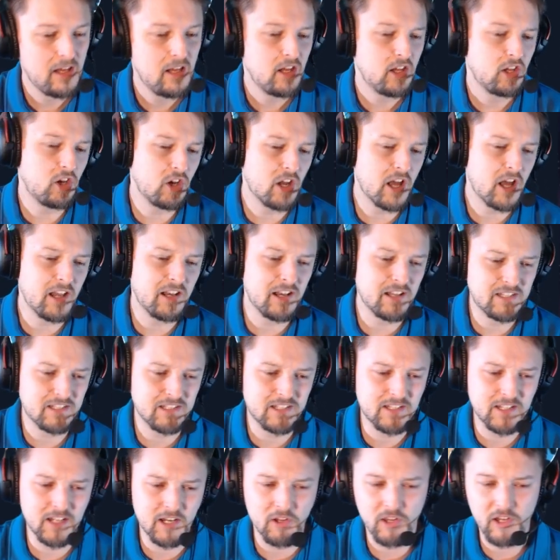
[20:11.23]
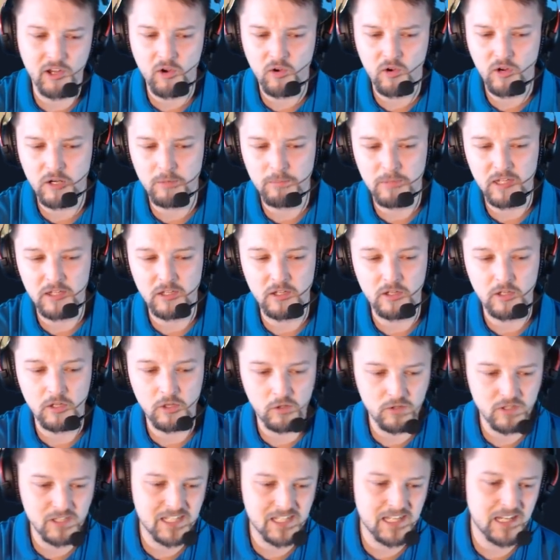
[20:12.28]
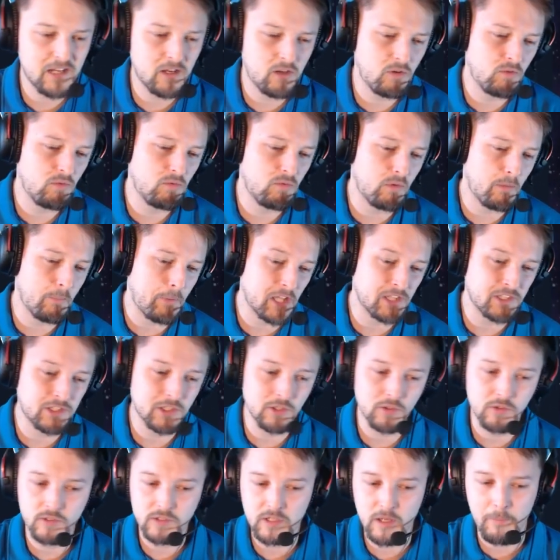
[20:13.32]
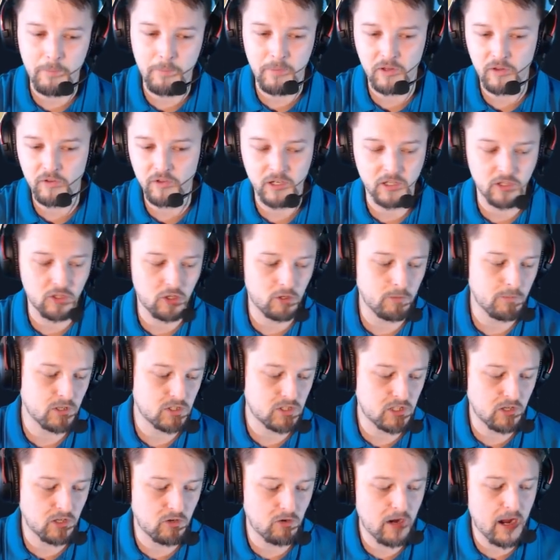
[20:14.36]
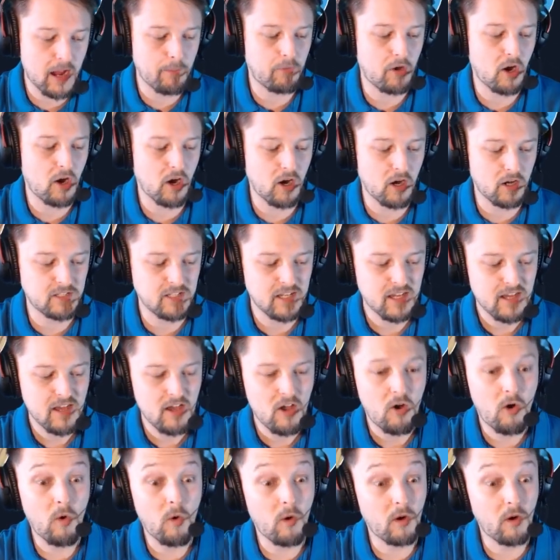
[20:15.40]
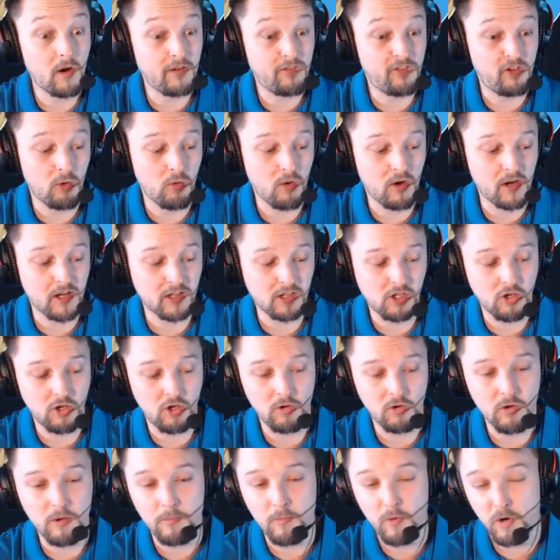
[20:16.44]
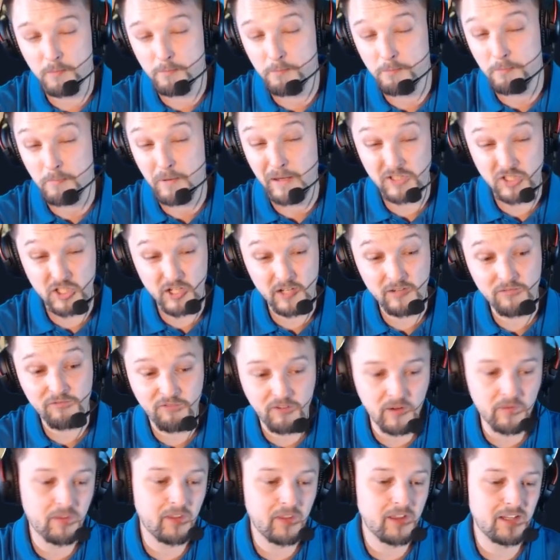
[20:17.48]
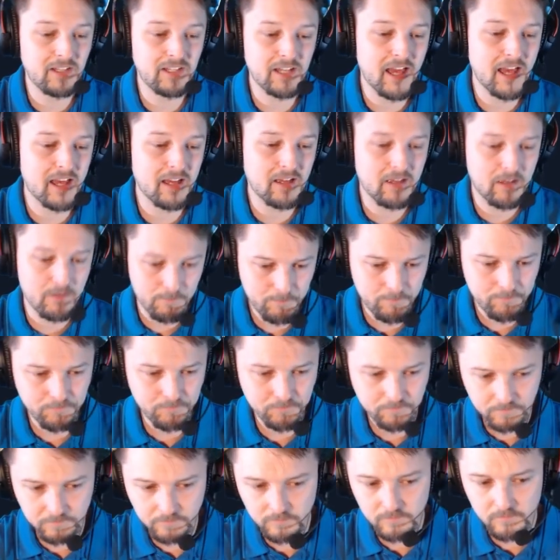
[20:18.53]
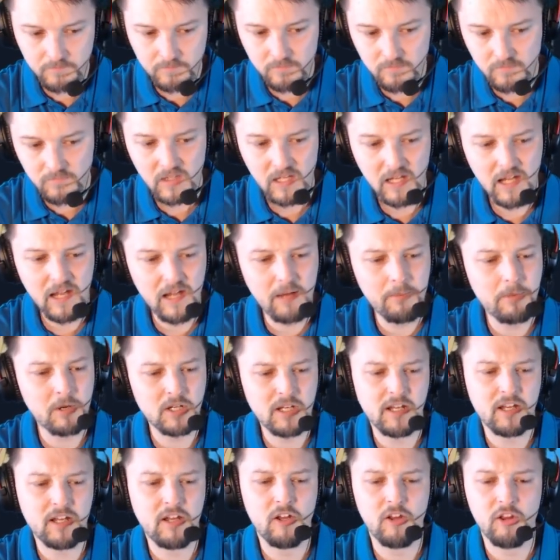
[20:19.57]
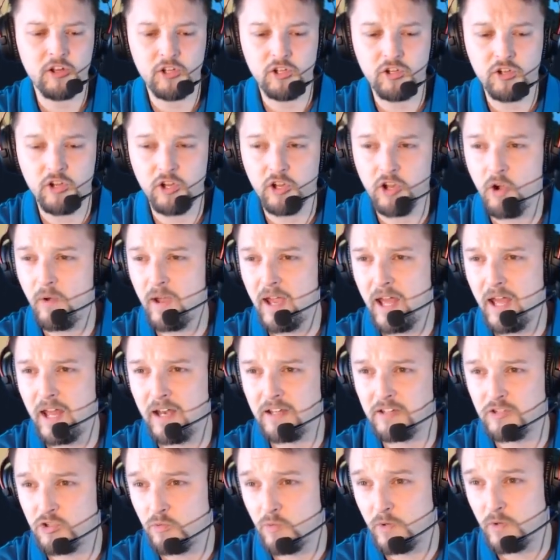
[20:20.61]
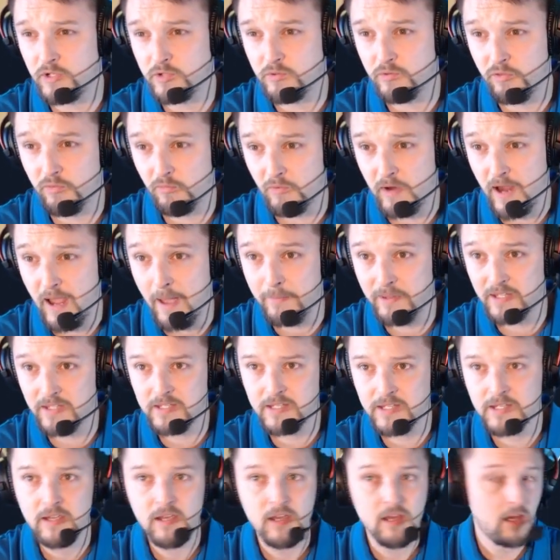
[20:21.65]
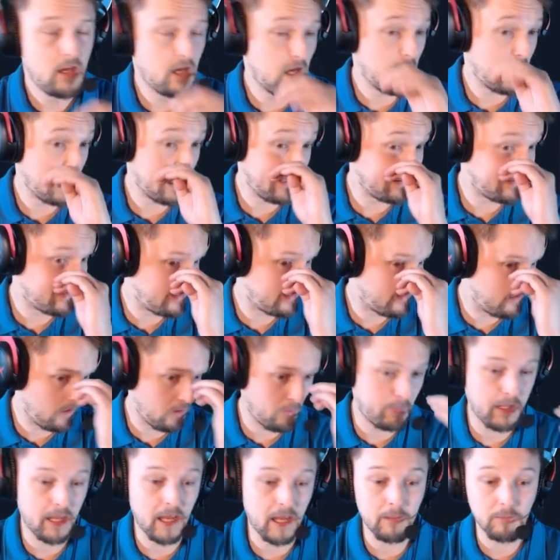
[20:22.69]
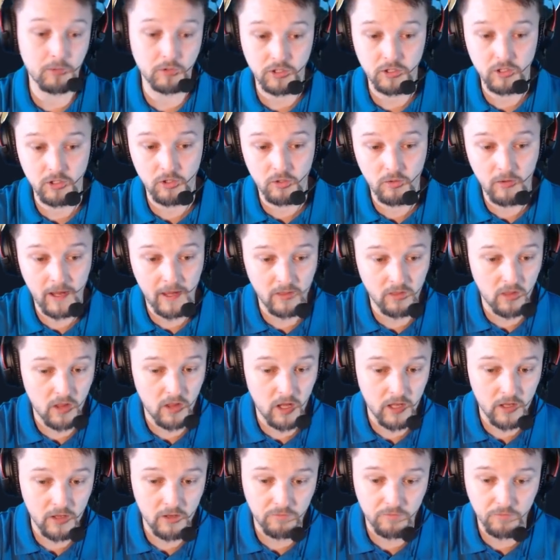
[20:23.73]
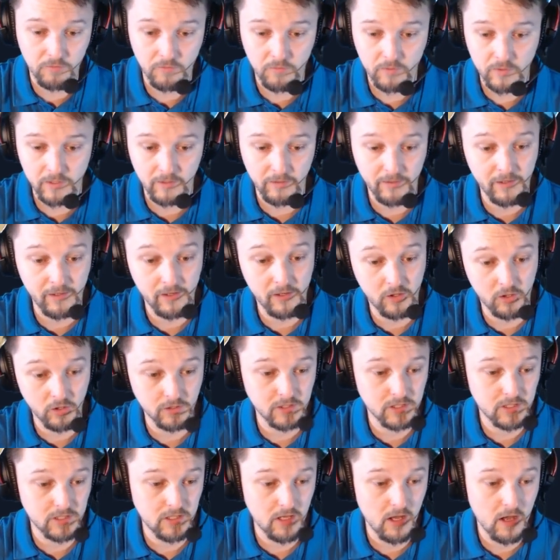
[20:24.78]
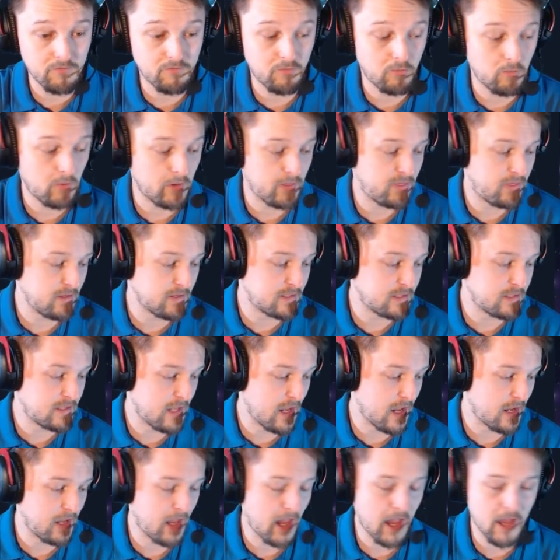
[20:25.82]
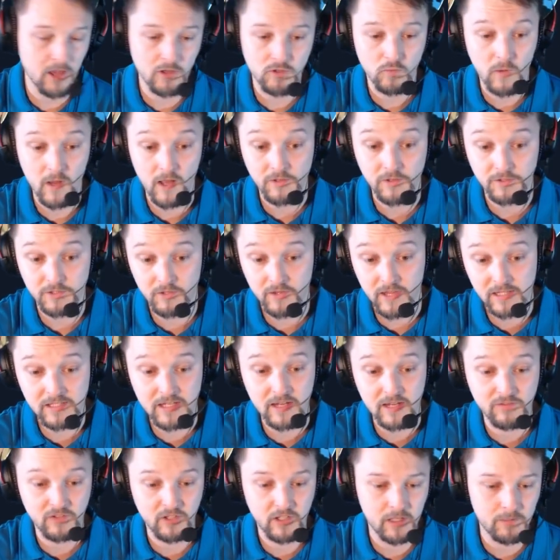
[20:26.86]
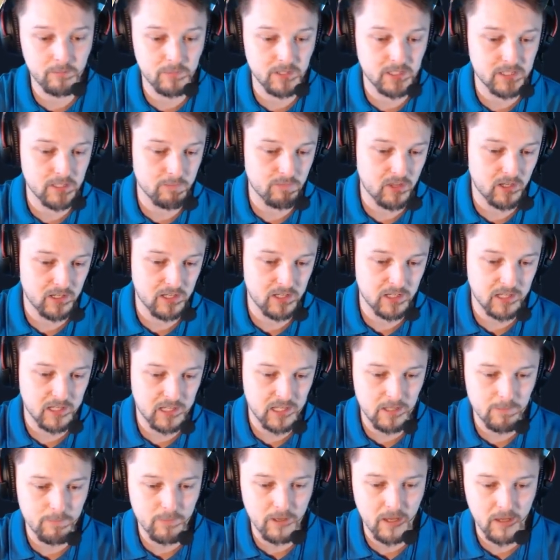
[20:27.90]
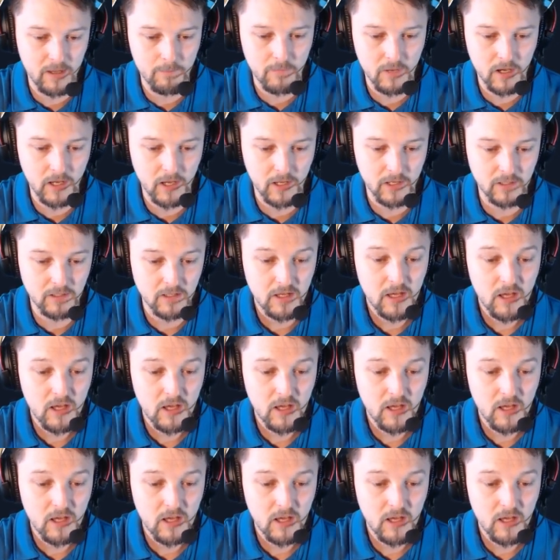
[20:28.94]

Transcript: You're not necessarily going to be using Rapunzel's ability too much to grab cards, or if you're wanting to do a more budget-friendly deck, in particular, you could go ahead and switch with rabbits and still be able to do a lot of really good stuff with this deck as well. So that's definitely going to be something to keep in mind.